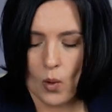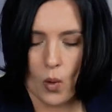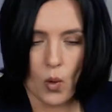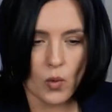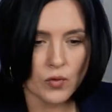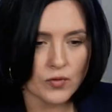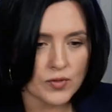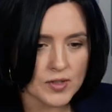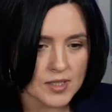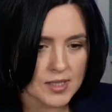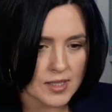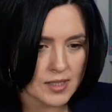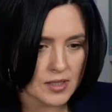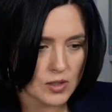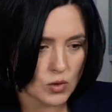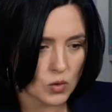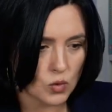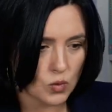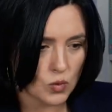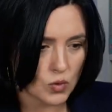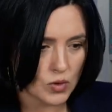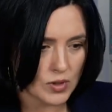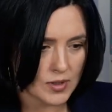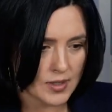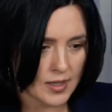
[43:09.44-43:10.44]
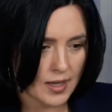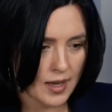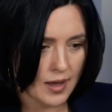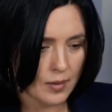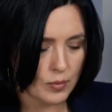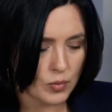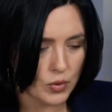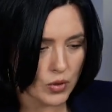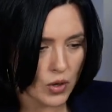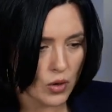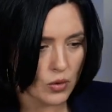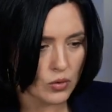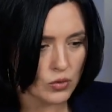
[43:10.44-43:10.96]
officers who was there
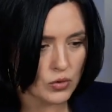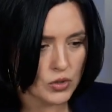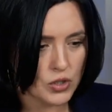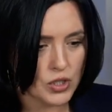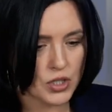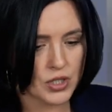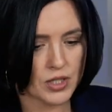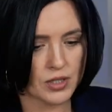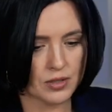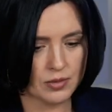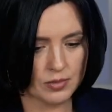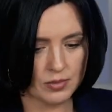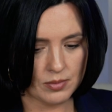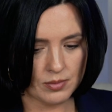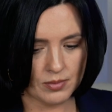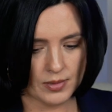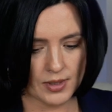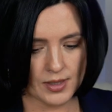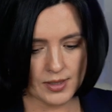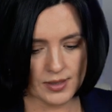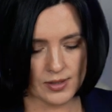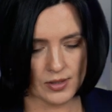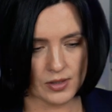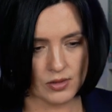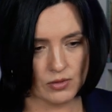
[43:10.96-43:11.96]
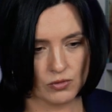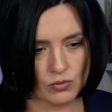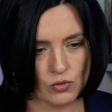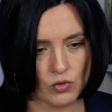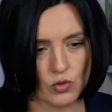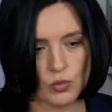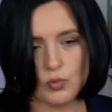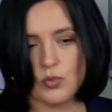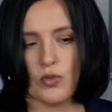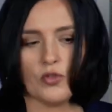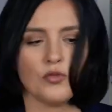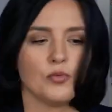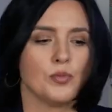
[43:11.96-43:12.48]
approached this
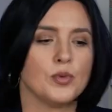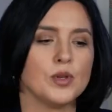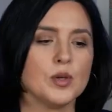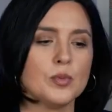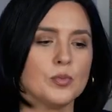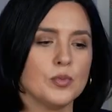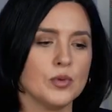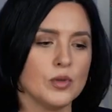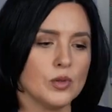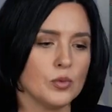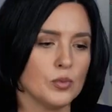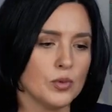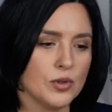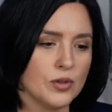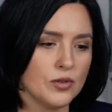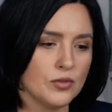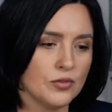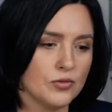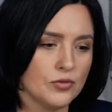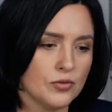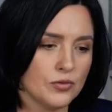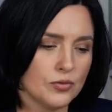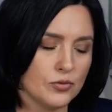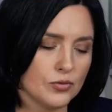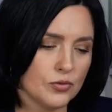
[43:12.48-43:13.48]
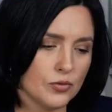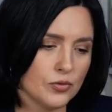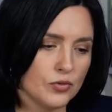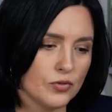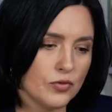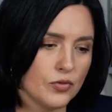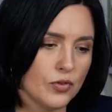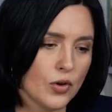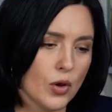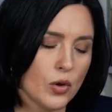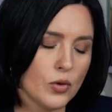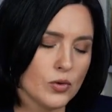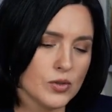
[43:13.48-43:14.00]
group of people with
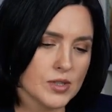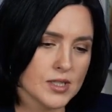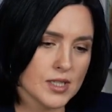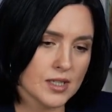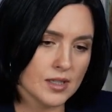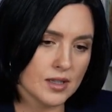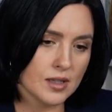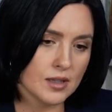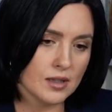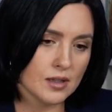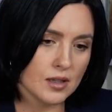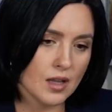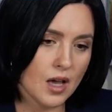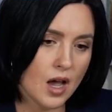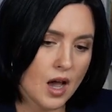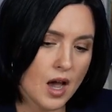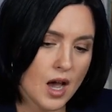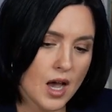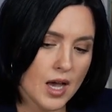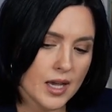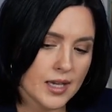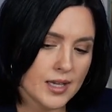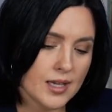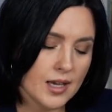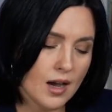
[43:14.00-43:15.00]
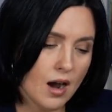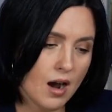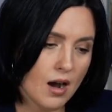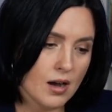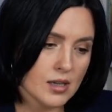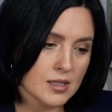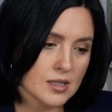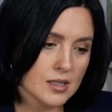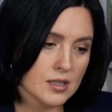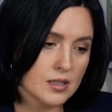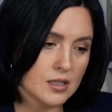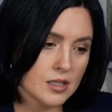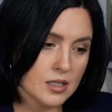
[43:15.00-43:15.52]
phones, and he
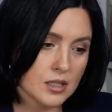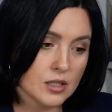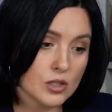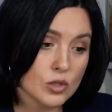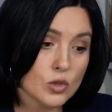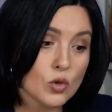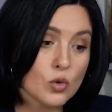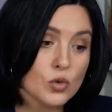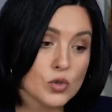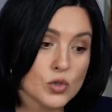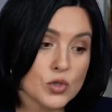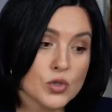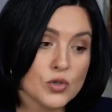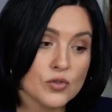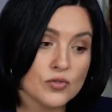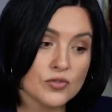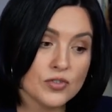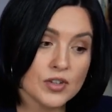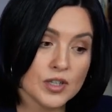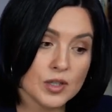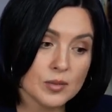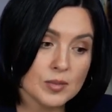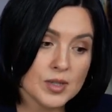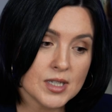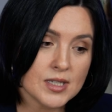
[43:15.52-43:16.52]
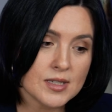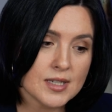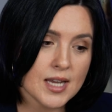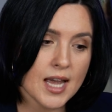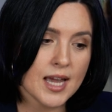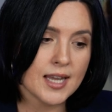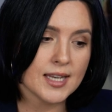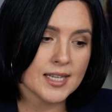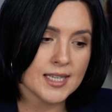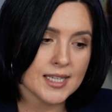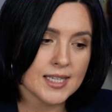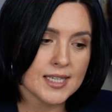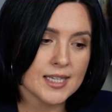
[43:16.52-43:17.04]
asked not to film it,
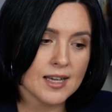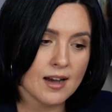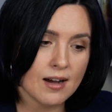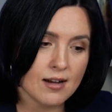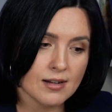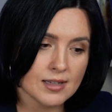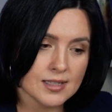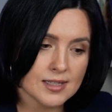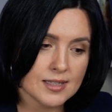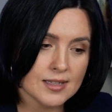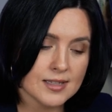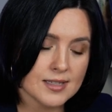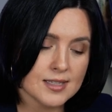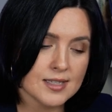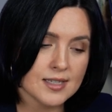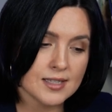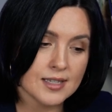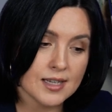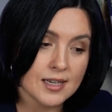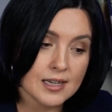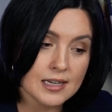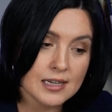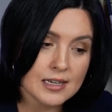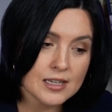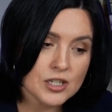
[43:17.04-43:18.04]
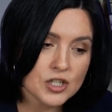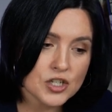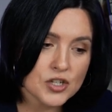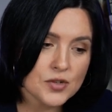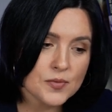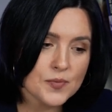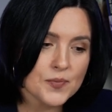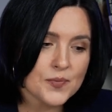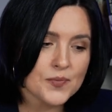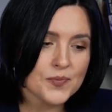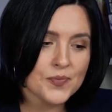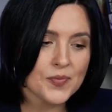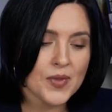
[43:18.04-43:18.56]
and he asked it in English.